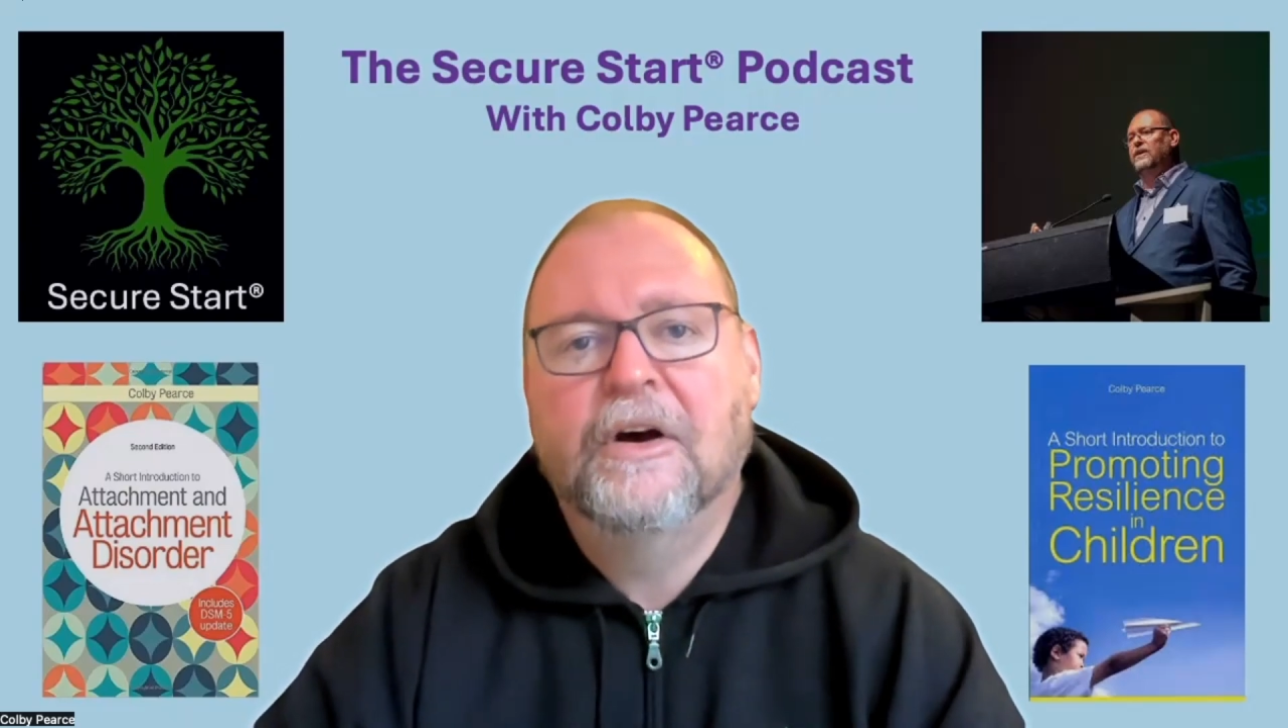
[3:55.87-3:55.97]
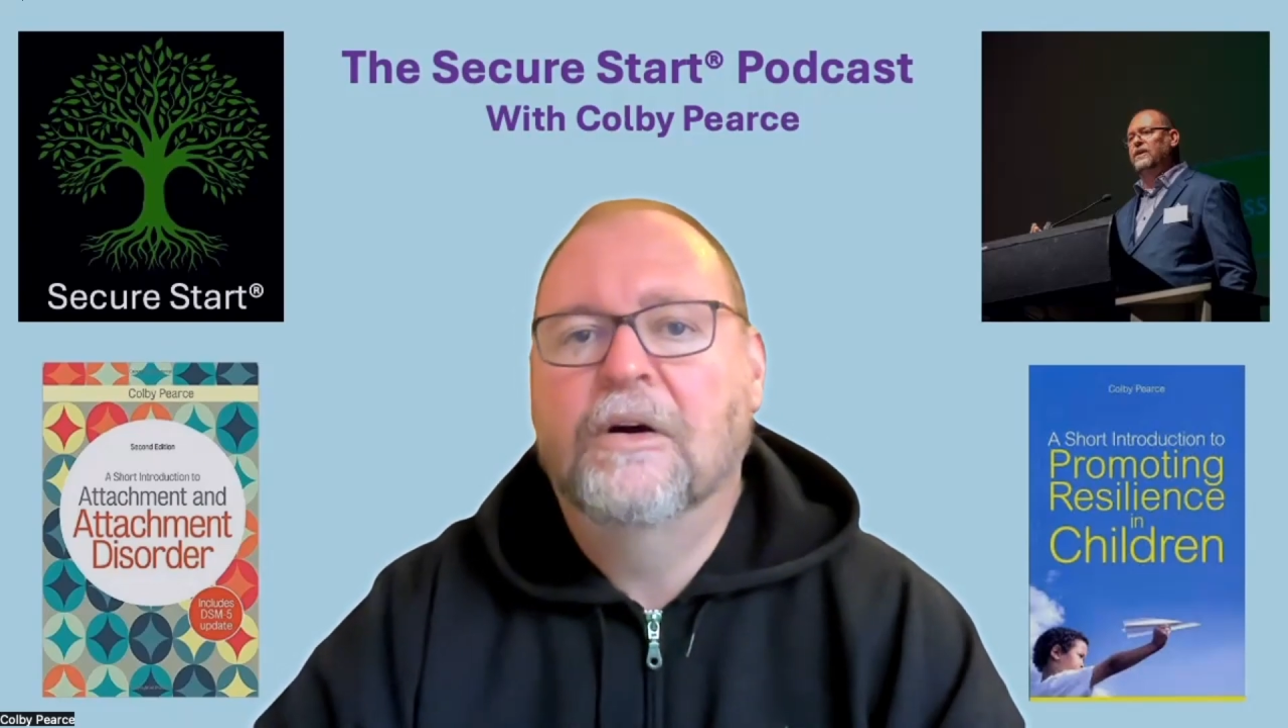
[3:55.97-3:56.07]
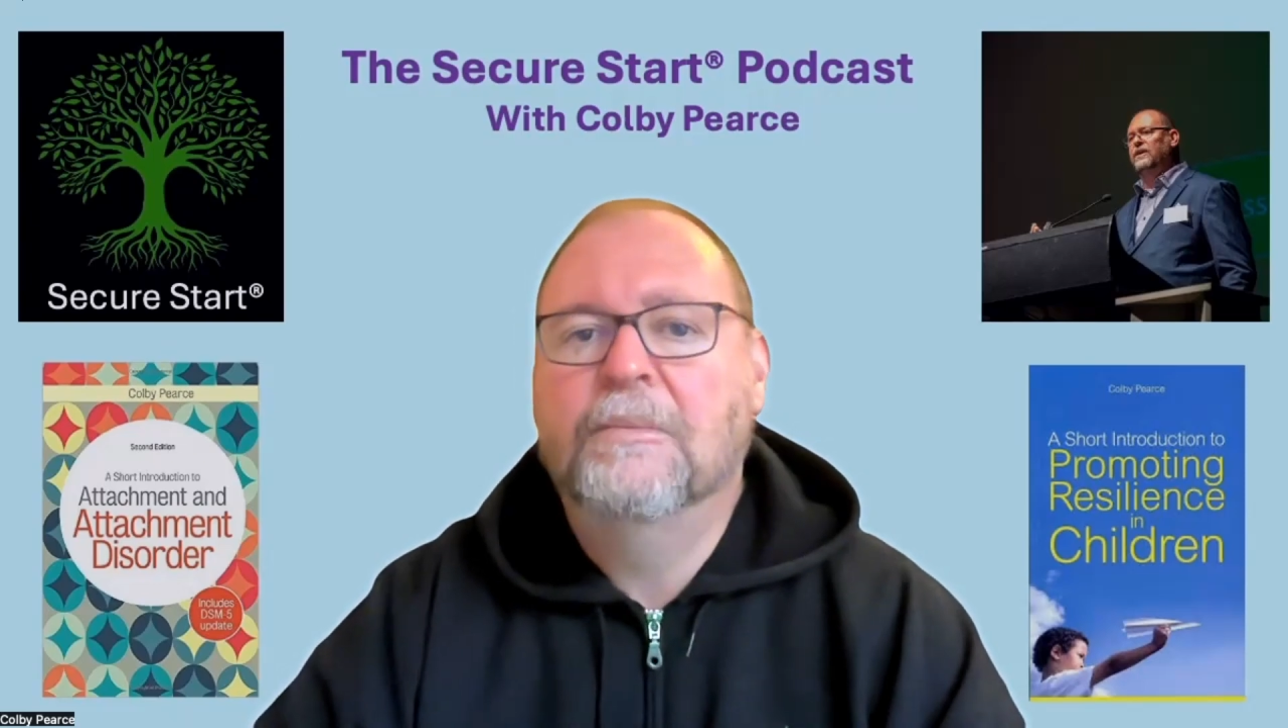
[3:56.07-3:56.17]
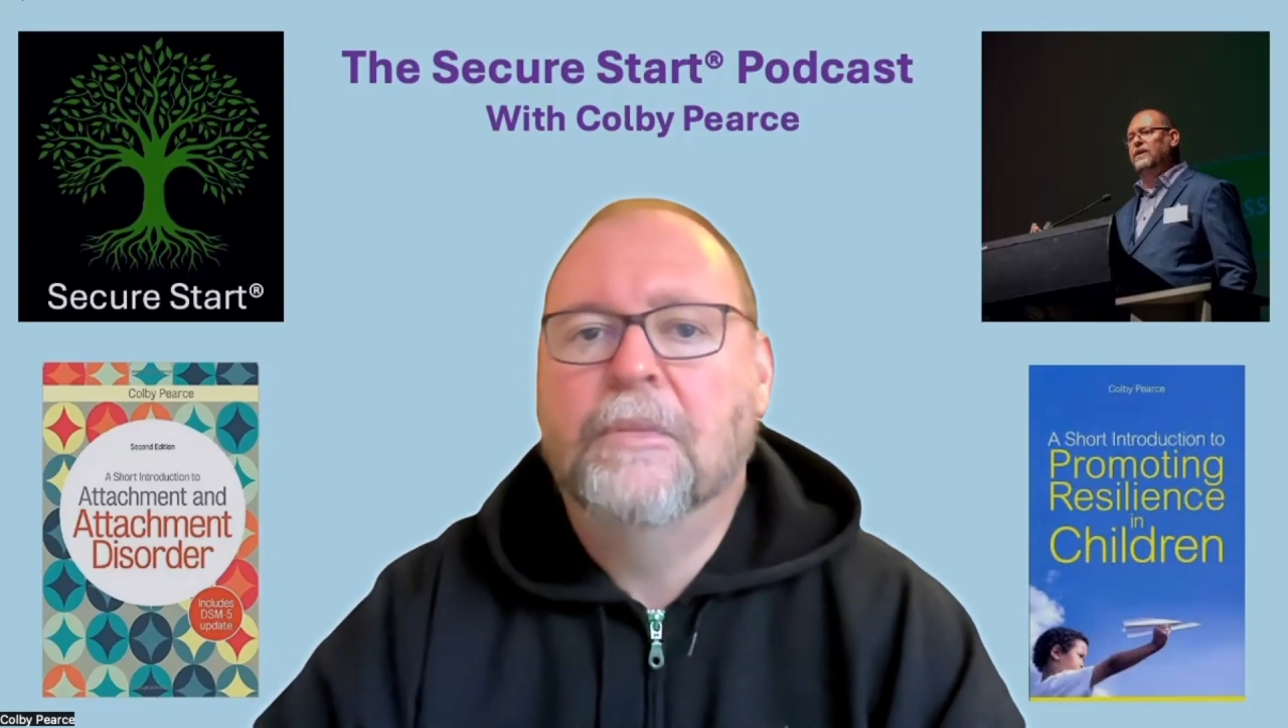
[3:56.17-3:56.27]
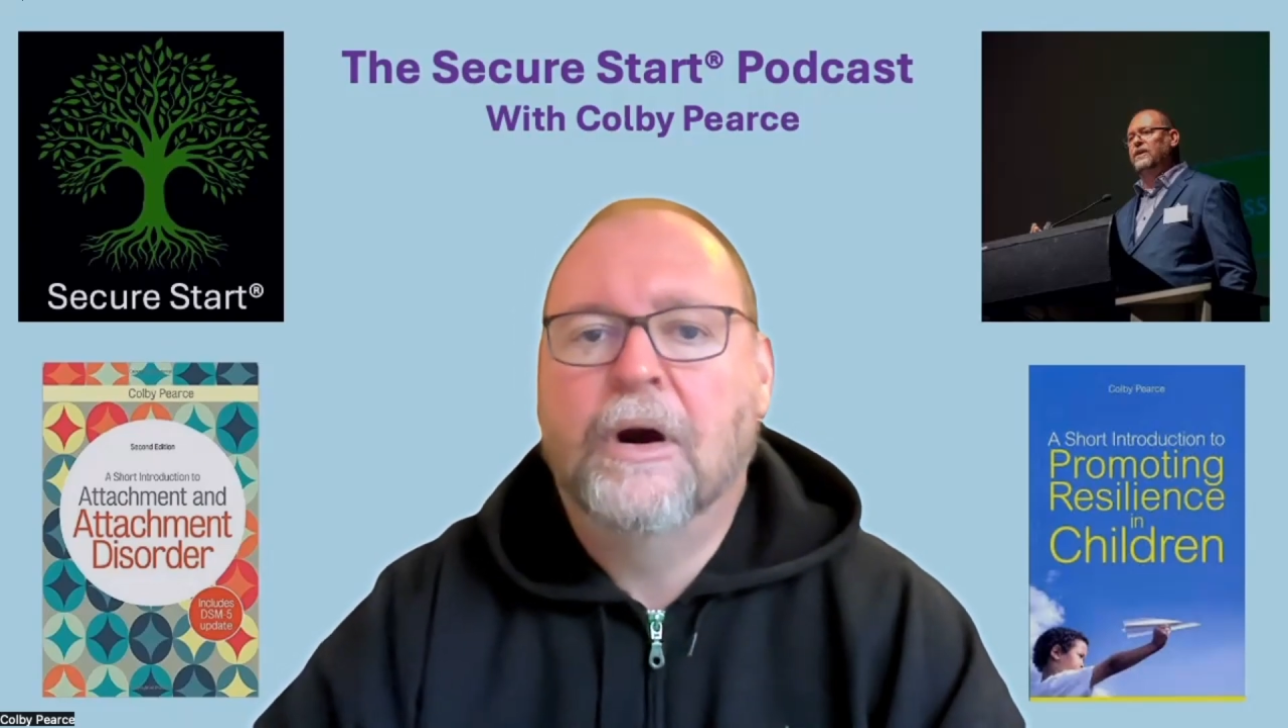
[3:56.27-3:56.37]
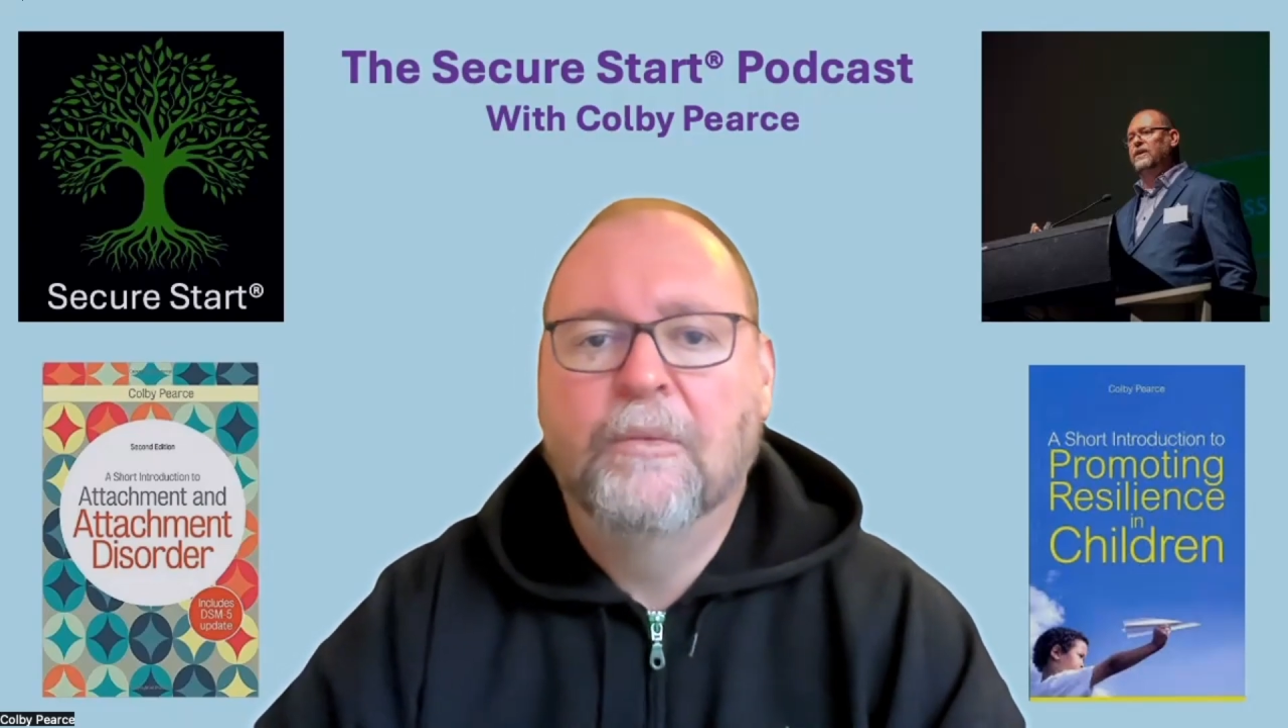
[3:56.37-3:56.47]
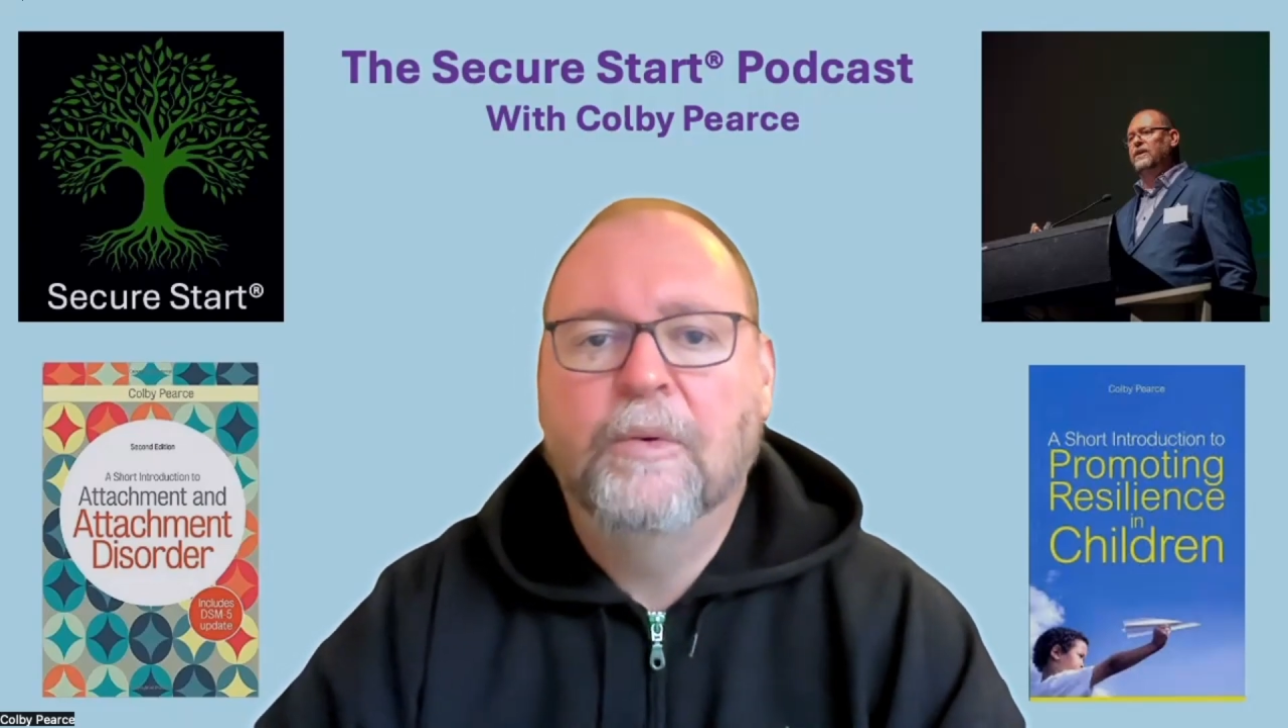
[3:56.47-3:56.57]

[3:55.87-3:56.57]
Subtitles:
on my